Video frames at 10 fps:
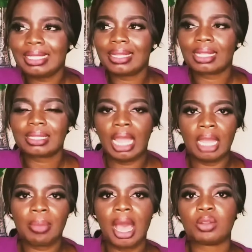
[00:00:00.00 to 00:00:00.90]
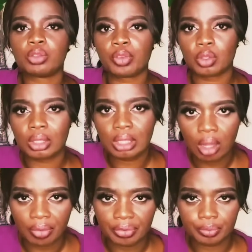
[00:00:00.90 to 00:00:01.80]
that time out for
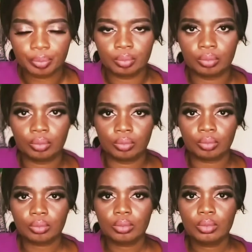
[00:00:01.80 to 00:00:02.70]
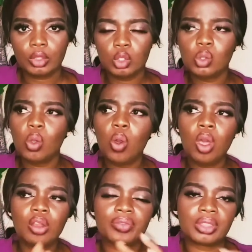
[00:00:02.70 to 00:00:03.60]
yourself. So
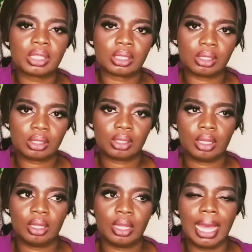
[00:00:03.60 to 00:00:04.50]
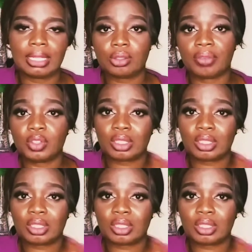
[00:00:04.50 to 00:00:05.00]
all of this, I've talked